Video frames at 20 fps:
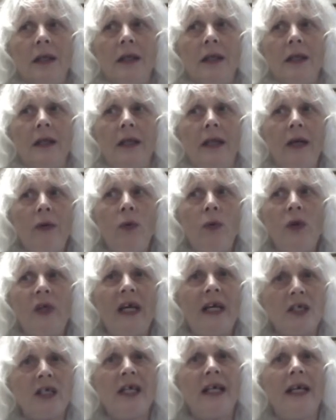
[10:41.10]
they would
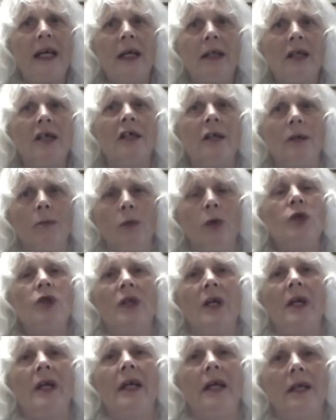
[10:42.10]
actually get that
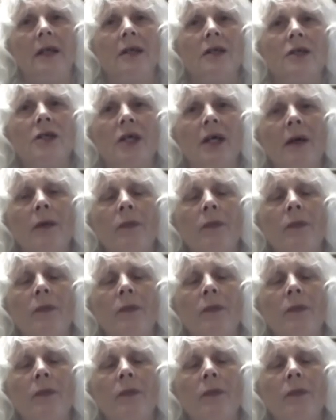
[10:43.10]
emotional energy